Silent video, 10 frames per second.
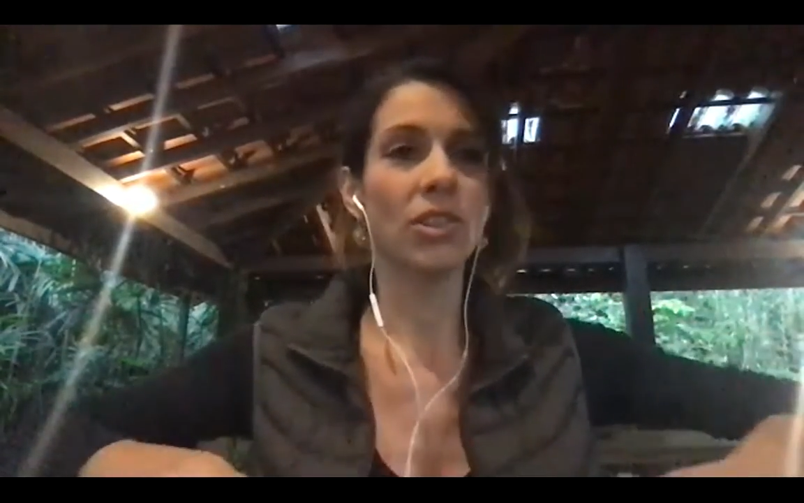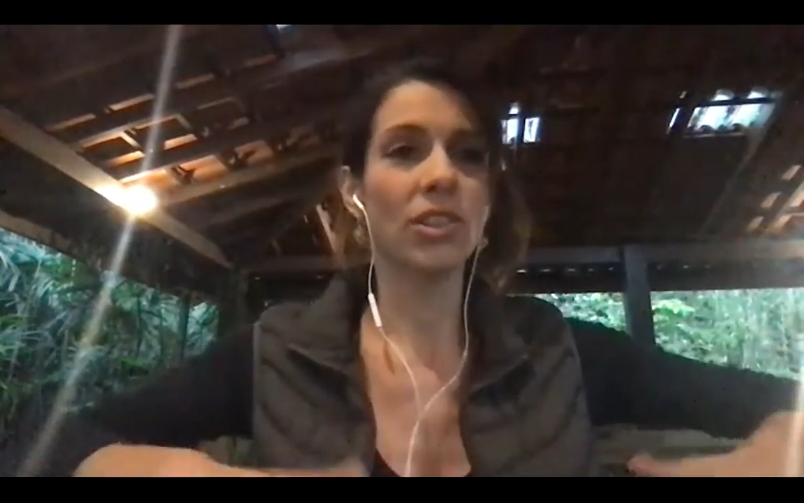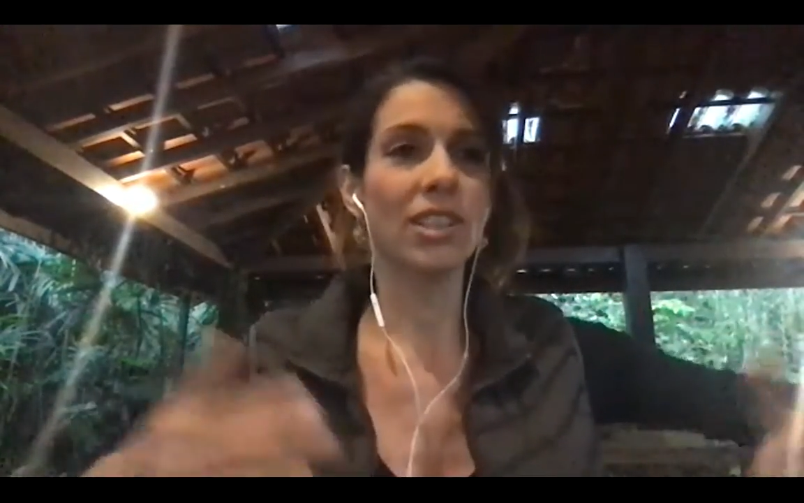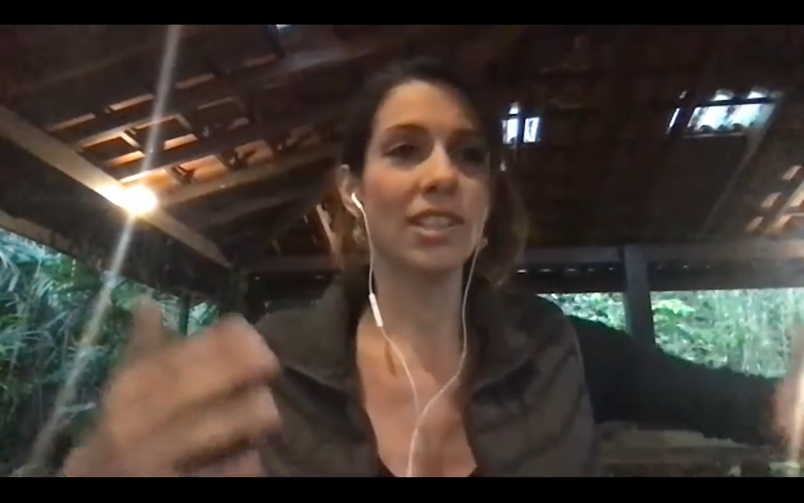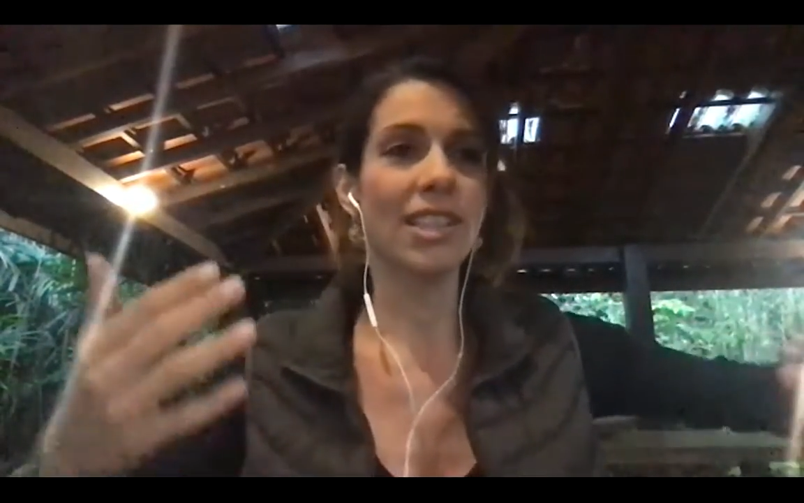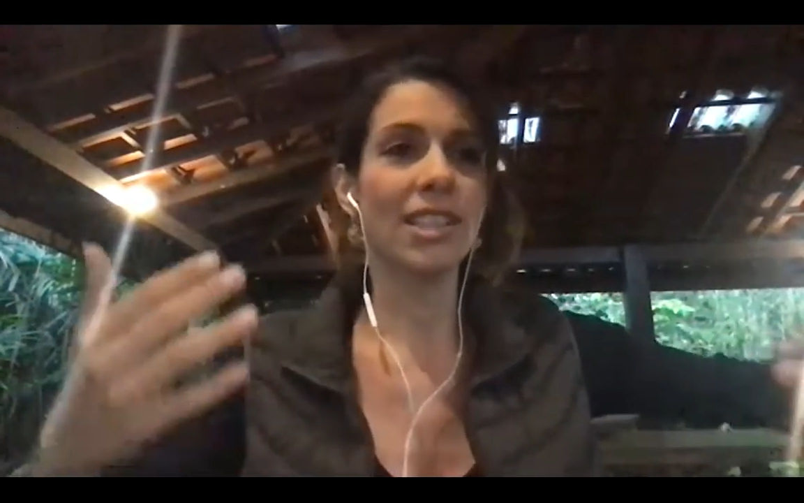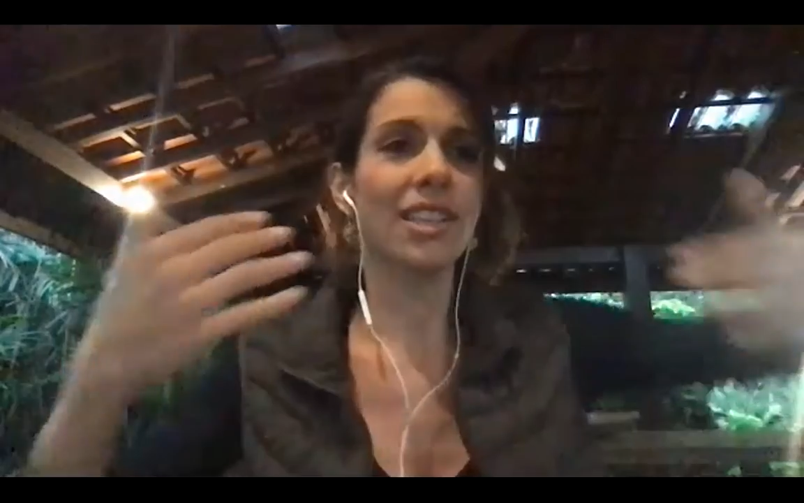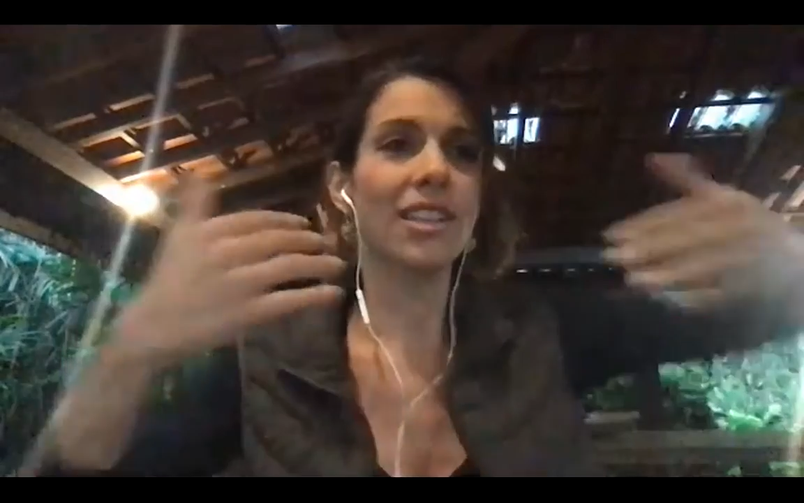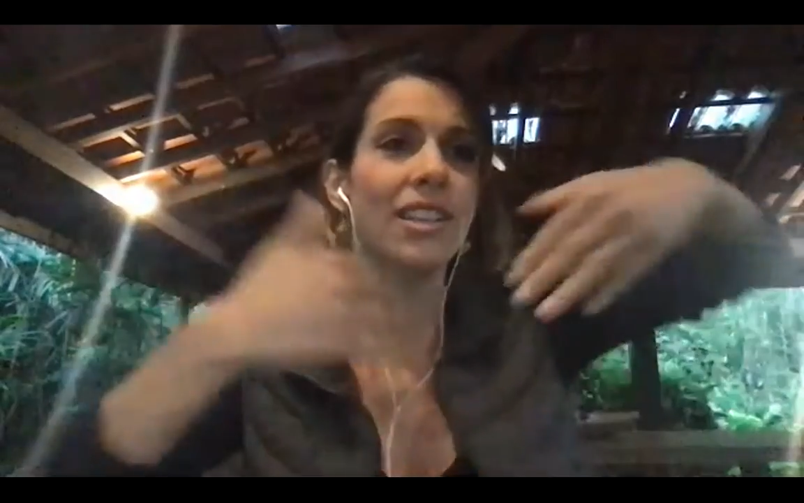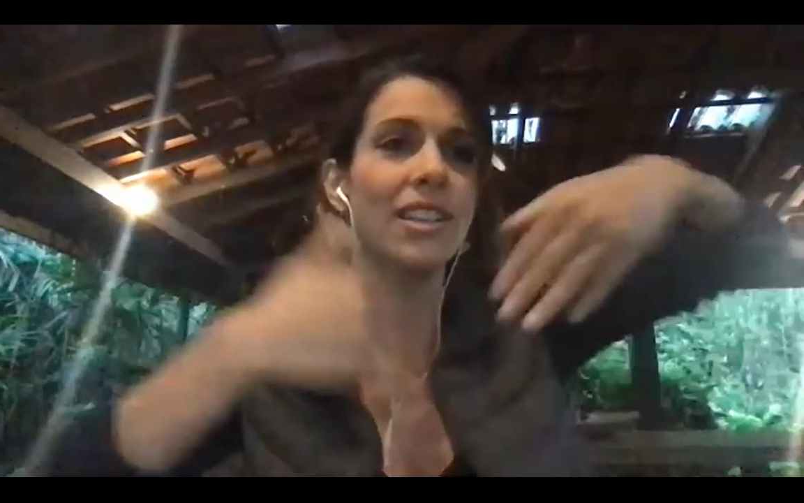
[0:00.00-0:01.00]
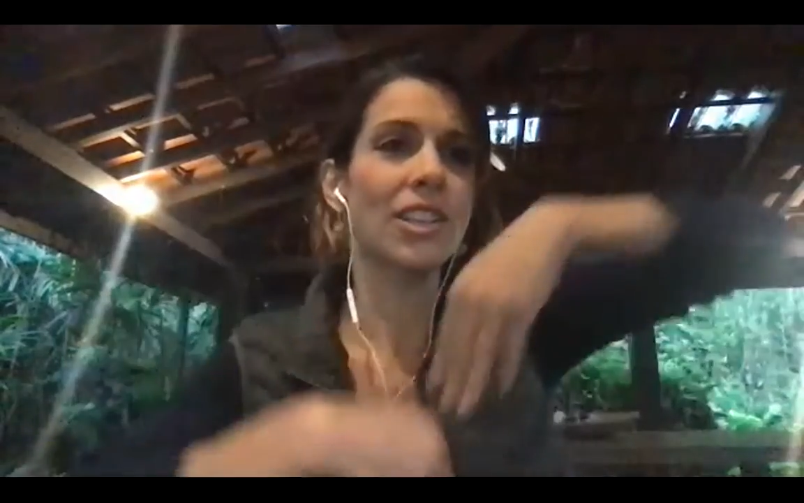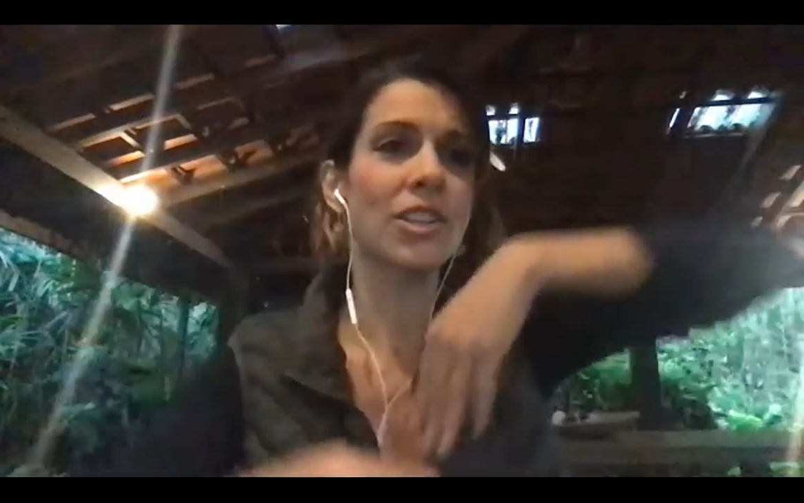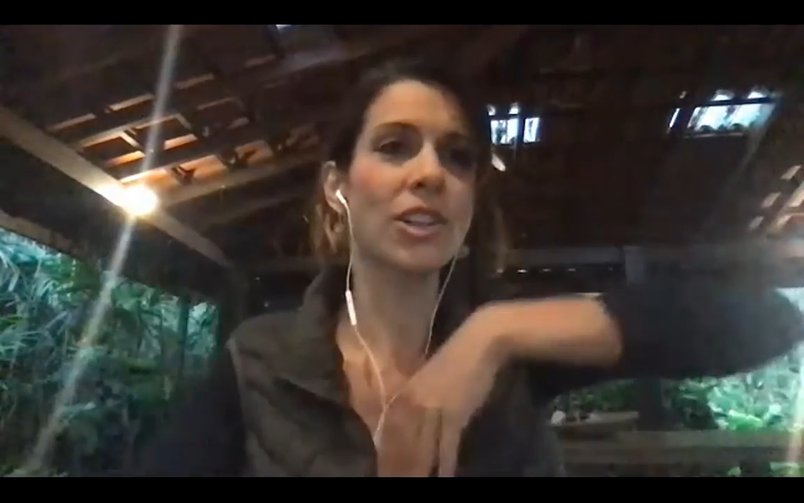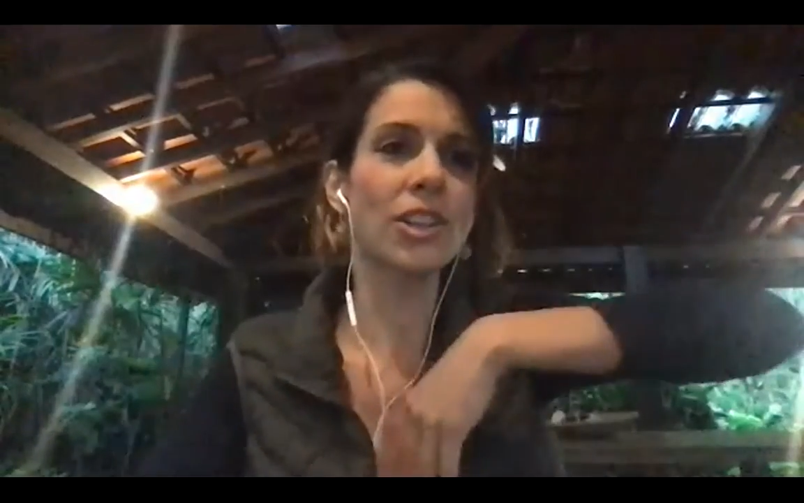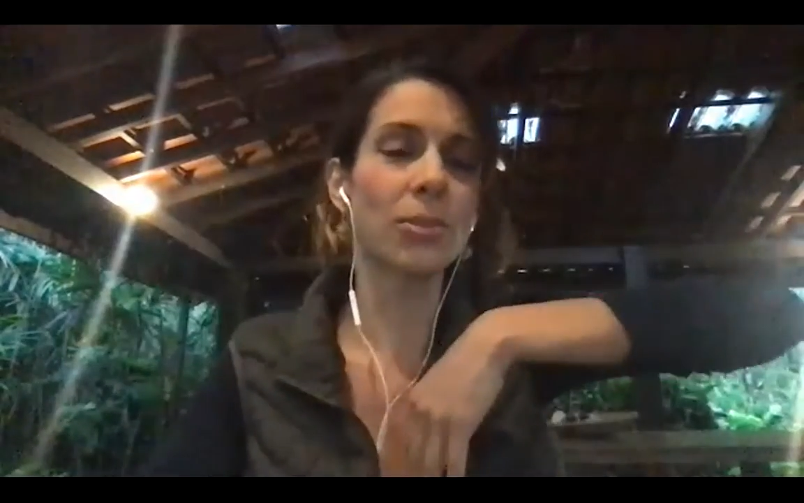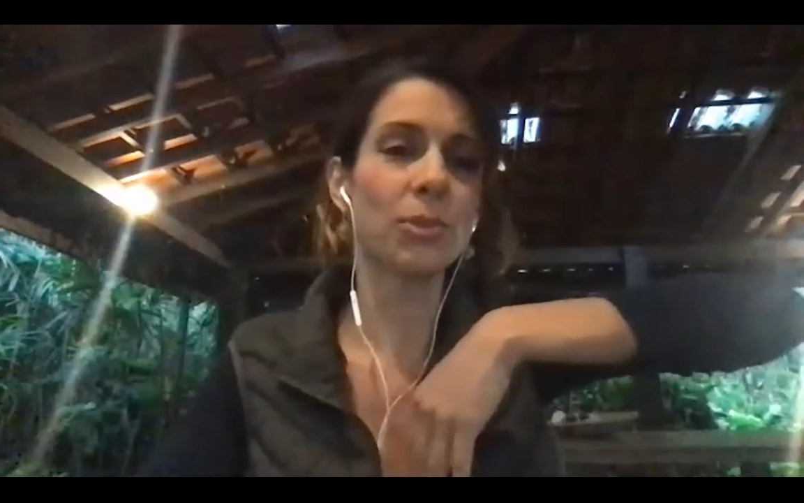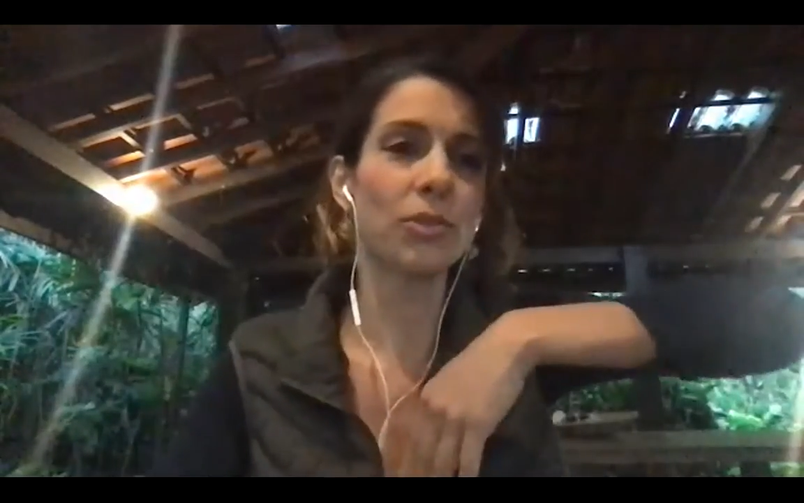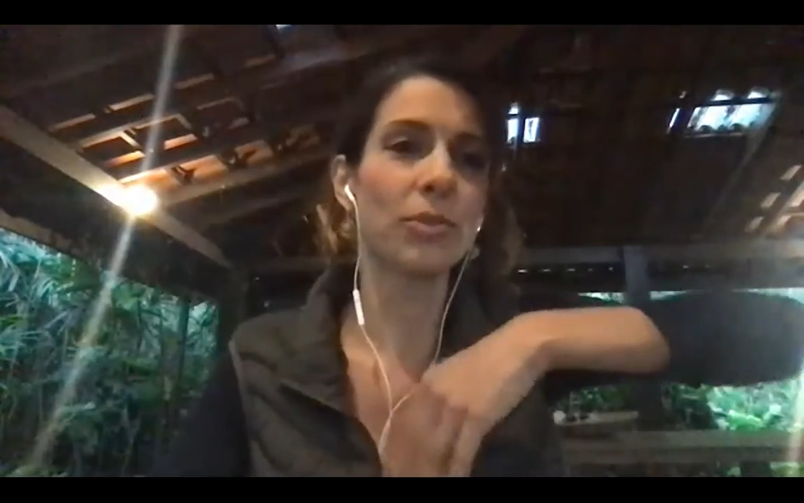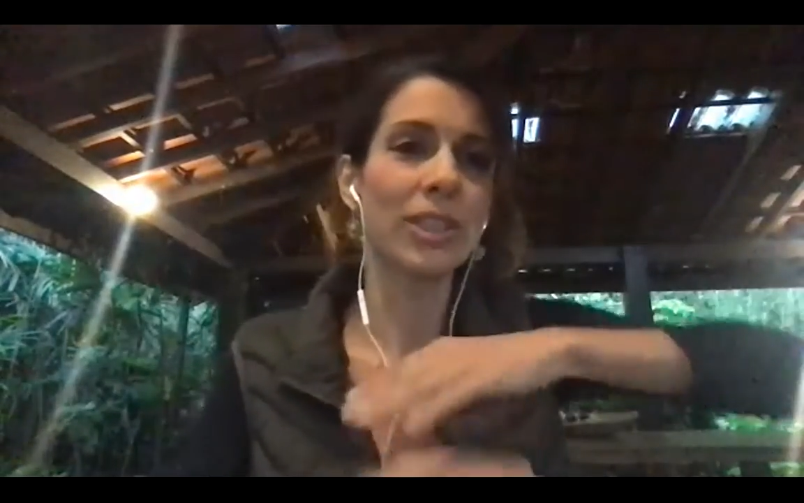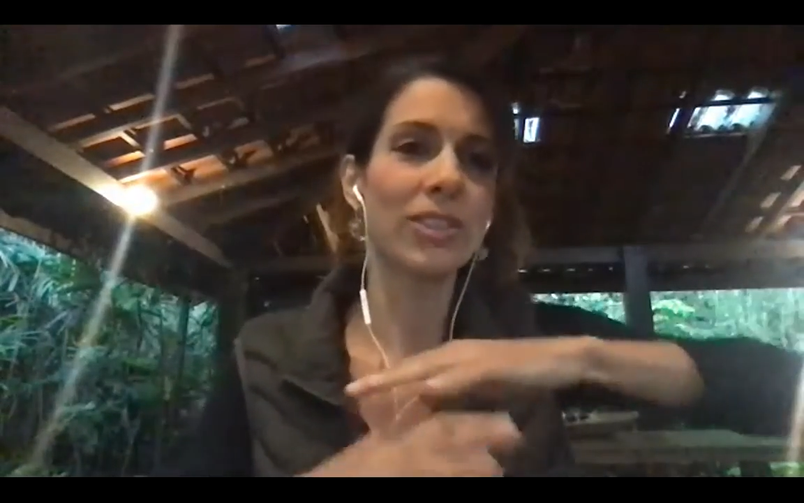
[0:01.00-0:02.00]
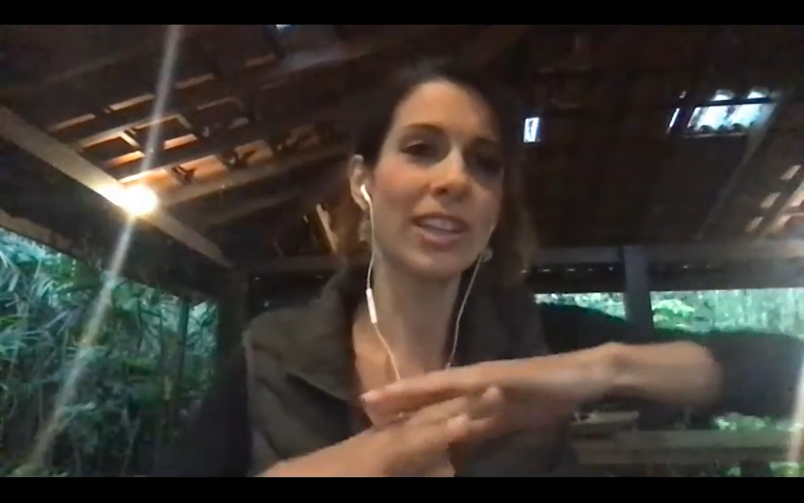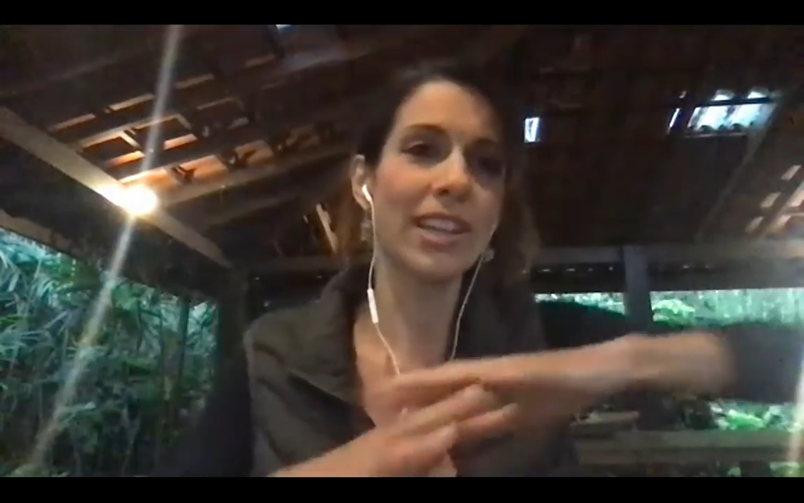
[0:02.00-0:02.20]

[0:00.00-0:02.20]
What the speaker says: it's the internal movement, right?